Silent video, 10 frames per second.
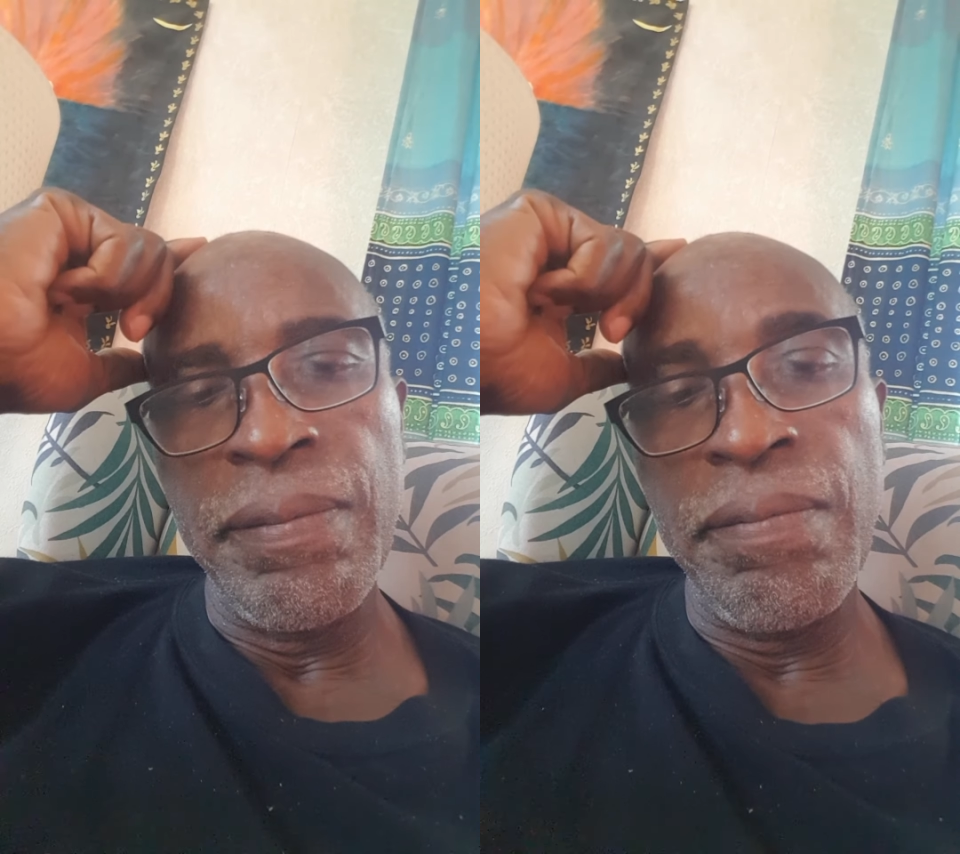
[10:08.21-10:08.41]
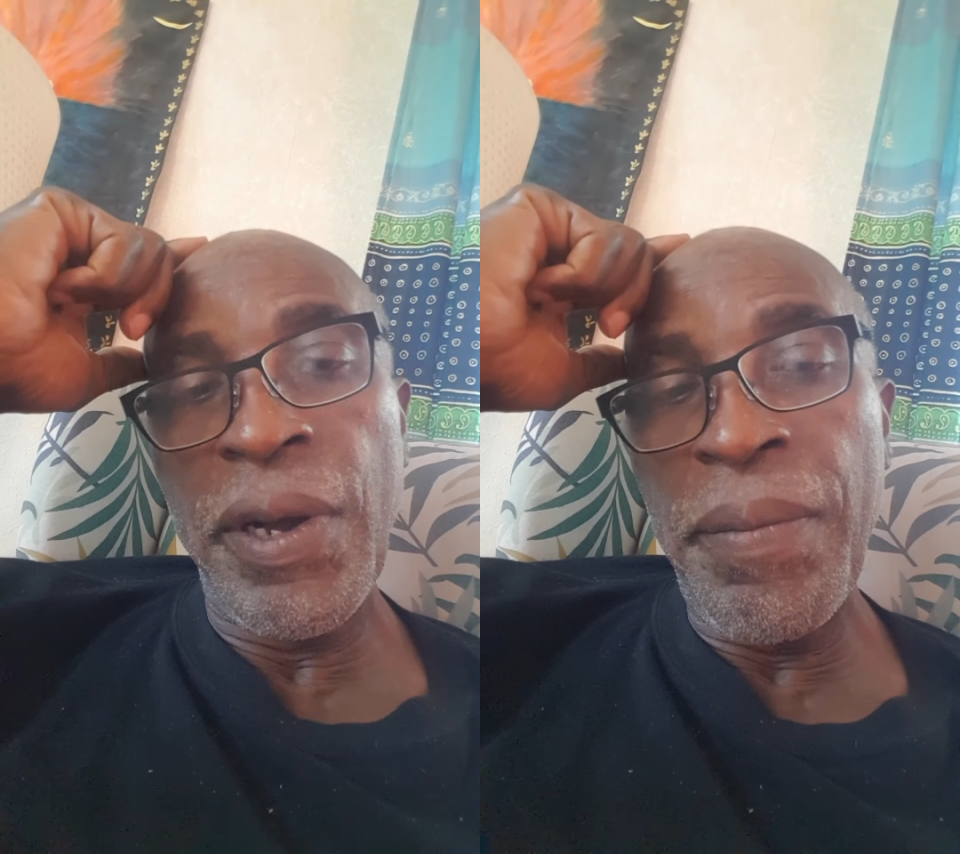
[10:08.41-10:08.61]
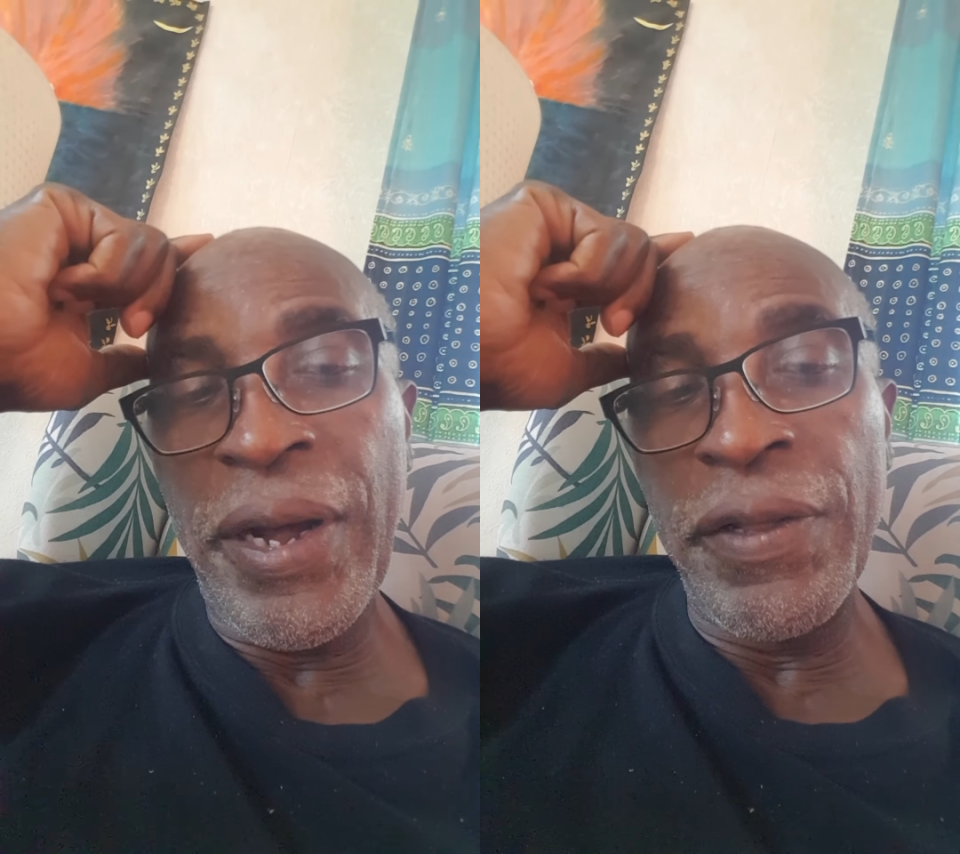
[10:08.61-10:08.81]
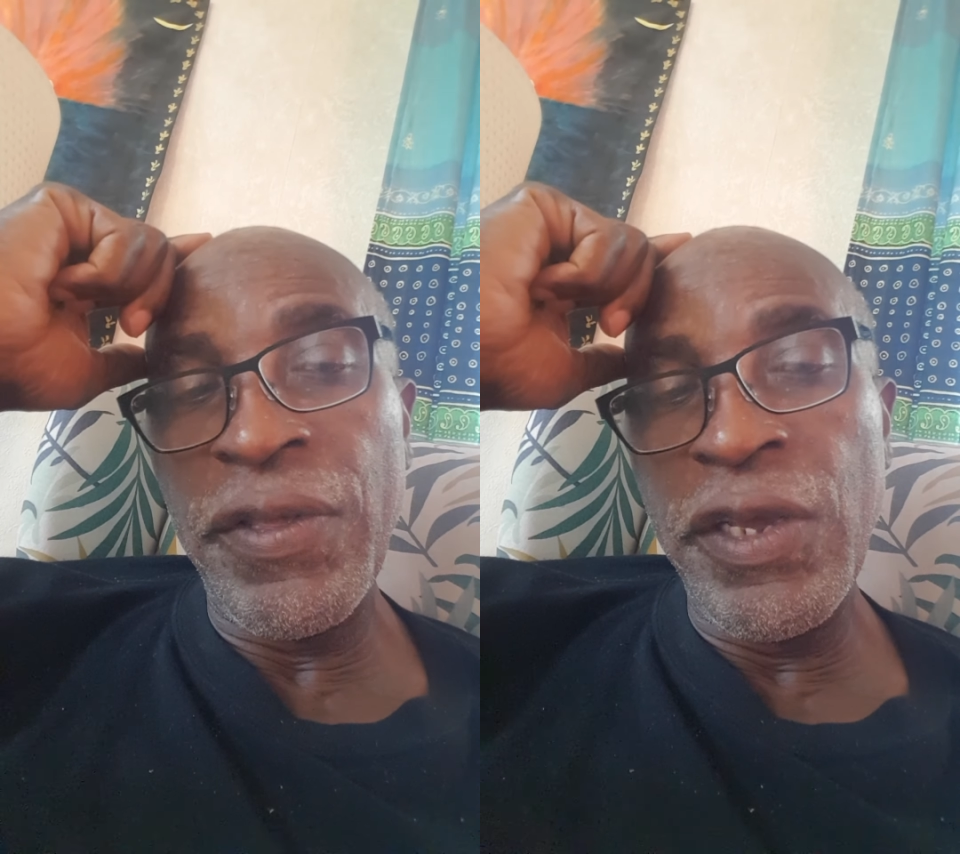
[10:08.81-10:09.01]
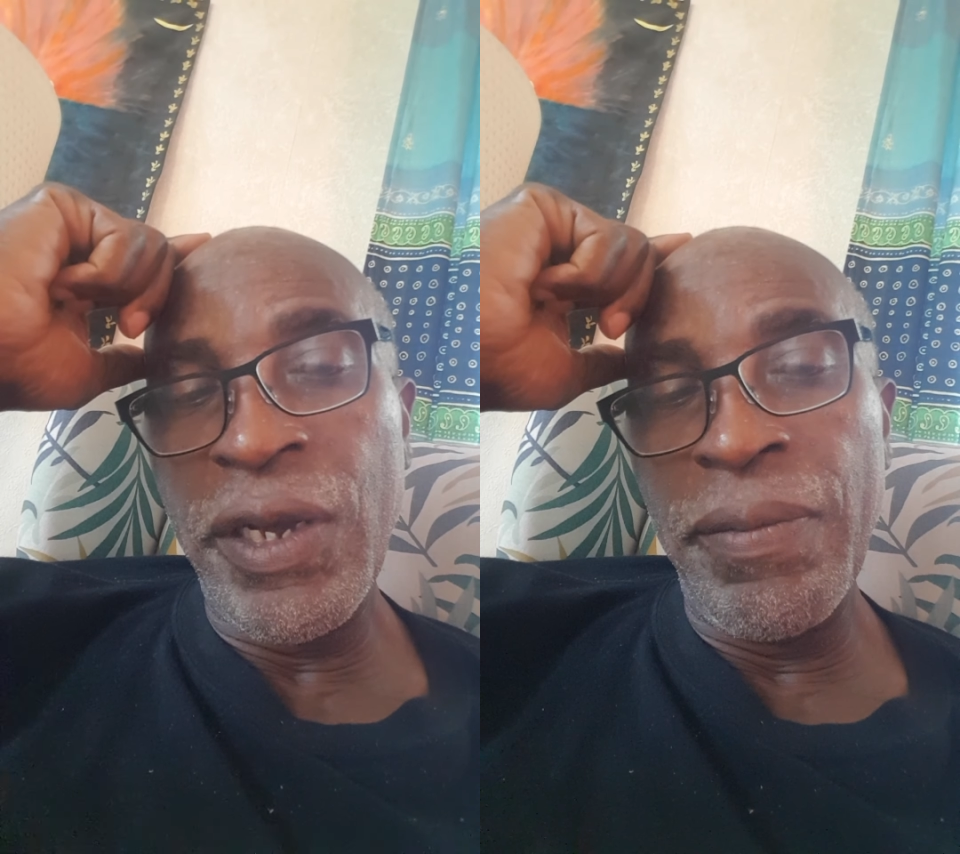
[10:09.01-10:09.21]
Bob Marley said,
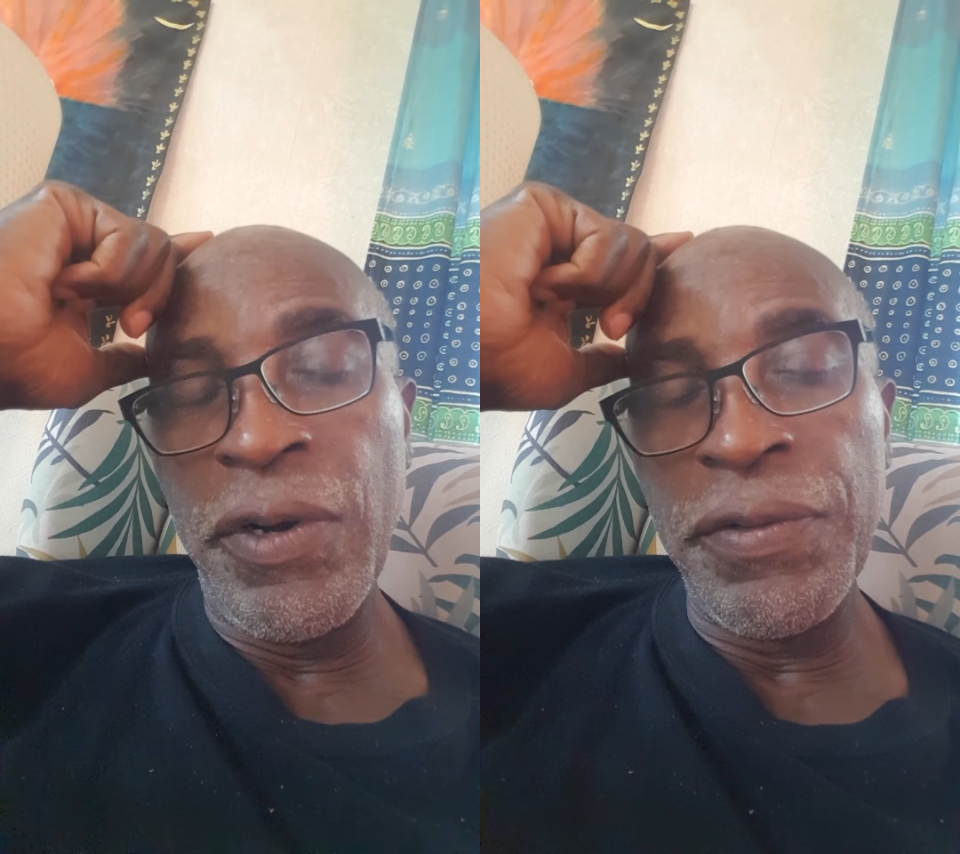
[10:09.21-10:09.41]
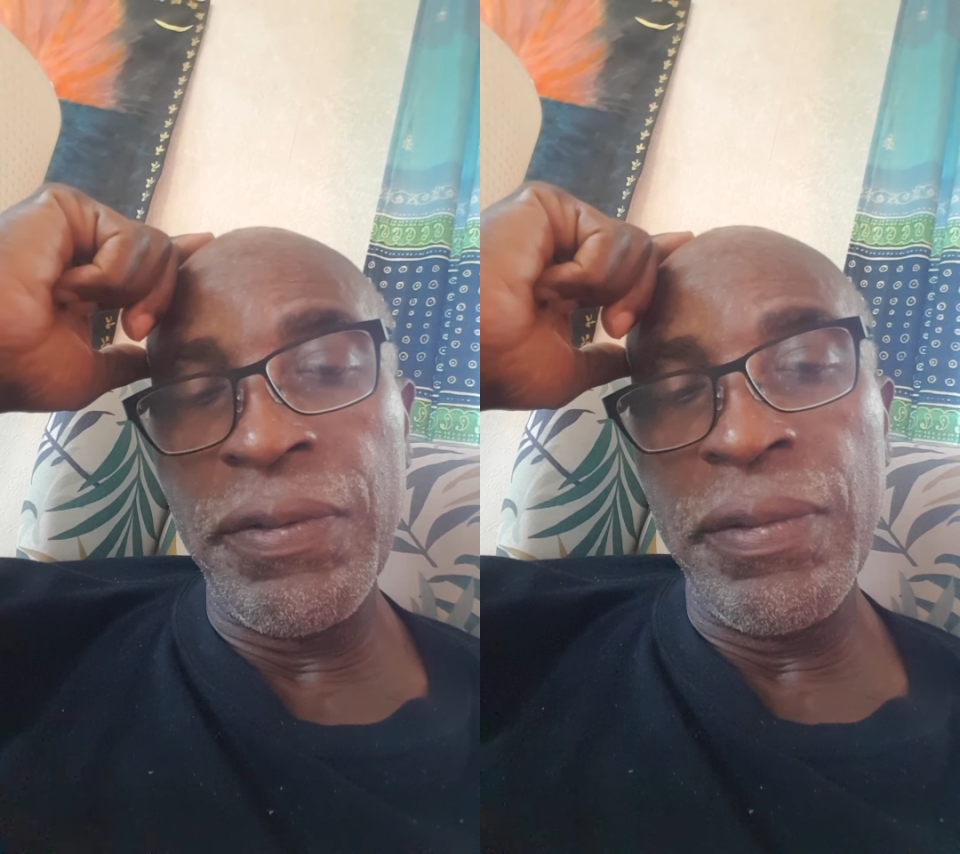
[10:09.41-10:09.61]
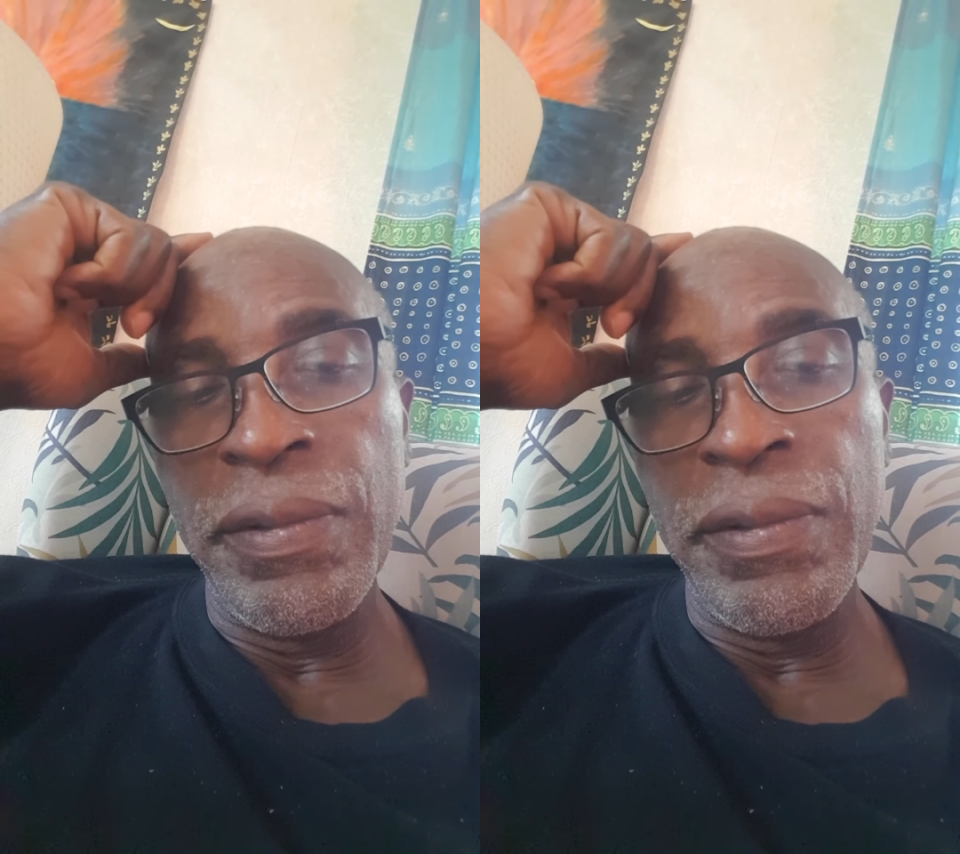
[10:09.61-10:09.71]
Eek-A-Mouse,